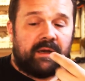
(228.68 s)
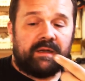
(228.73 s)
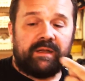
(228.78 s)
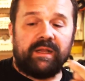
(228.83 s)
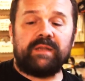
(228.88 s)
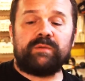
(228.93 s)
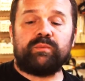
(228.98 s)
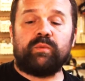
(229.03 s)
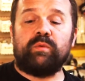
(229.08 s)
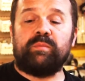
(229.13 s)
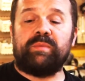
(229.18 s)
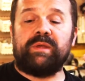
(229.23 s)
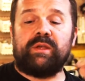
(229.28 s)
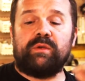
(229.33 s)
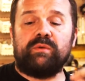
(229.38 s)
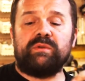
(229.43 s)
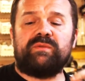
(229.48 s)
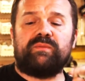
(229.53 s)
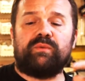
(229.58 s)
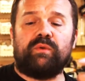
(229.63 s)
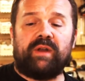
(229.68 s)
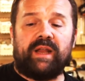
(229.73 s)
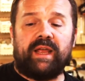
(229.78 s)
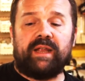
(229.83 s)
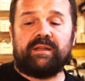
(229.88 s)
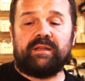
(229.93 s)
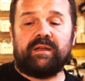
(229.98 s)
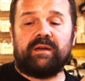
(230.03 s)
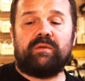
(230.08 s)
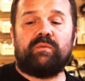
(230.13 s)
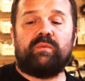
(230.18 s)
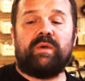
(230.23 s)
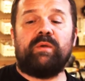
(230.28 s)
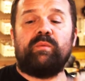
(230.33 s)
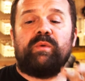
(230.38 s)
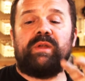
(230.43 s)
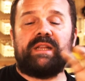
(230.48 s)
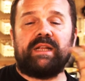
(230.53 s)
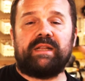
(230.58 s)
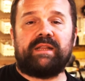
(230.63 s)
This will be useful later
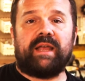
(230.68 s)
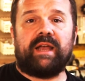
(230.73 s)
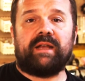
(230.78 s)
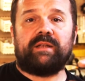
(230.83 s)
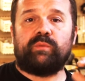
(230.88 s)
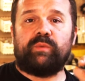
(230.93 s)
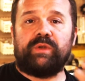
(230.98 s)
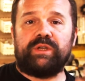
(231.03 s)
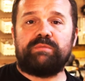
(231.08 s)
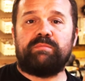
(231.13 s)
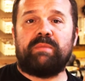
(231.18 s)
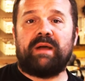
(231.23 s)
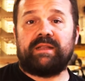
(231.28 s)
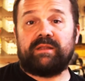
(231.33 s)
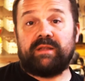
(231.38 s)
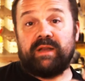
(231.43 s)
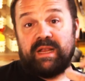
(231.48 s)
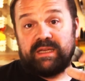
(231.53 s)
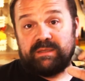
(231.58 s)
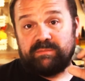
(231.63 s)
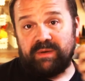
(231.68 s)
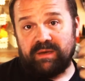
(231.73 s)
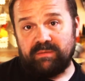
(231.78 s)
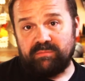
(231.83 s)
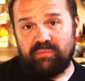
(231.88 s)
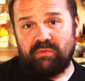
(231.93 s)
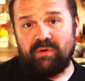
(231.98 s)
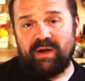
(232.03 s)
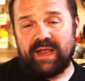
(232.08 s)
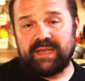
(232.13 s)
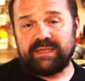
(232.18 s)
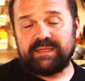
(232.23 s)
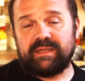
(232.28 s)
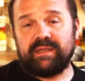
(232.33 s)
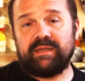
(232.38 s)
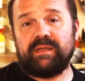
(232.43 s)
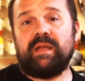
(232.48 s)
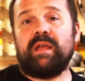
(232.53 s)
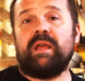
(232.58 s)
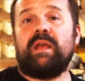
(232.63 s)
when we detect which button has been
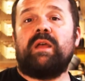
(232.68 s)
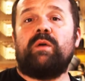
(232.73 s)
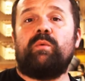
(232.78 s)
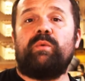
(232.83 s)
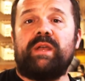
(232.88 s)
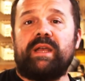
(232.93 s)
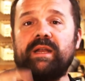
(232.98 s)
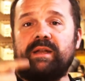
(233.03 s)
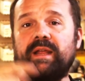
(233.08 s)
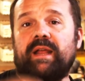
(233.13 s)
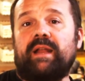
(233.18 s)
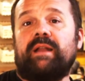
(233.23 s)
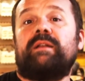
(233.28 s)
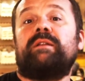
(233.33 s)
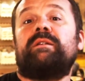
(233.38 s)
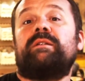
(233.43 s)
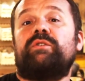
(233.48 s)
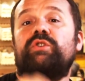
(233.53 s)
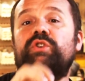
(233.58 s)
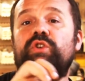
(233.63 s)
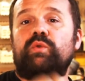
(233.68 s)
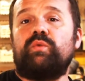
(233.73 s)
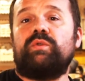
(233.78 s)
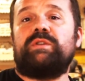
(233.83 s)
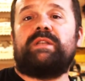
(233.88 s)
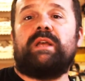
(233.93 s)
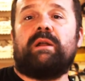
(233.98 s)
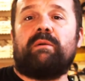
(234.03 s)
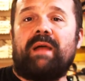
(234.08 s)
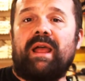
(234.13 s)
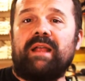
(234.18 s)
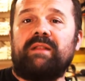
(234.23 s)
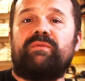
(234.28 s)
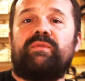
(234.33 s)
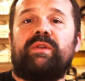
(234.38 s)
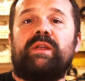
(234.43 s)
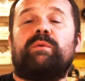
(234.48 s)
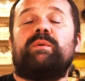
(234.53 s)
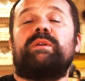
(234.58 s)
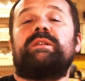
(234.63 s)
pressed, we can then choose the right
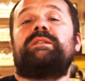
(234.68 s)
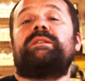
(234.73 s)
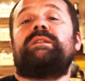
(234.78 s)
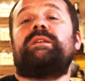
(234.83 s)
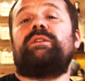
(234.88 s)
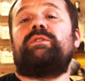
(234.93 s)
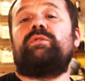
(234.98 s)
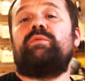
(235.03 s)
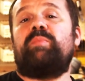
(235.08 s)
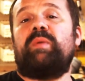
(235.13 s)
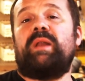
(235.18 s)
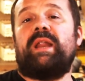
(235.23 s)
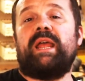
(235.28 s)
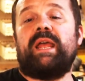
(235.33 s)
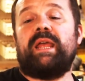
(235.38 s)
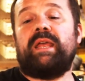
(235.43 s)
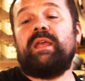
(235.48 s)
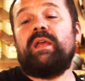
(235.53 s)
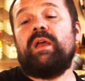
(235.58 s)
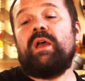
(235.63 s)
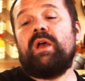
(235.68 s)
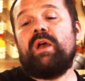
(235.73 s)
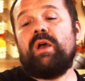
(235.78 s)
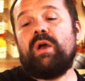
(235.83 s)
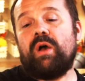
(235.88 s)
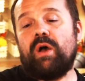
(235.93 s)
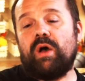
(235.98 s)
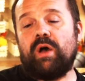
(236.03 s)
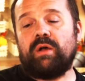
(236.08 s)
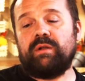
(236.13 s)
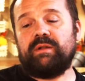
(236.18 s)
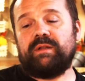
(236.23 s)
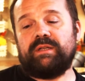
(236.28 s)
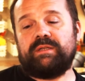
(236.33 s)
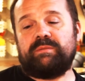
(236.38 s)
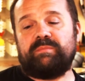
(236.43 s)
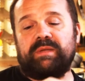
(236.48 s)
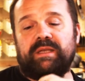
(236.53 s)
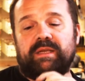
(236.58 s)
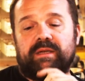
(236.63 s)
frequency to play on
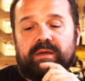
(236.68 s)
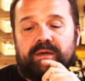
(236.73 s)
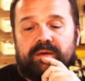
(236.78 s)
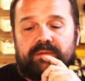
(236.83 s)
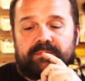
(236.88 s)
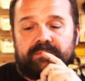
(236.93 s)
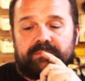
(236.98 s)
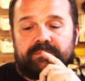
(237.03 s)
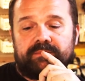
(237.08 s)
the speaker.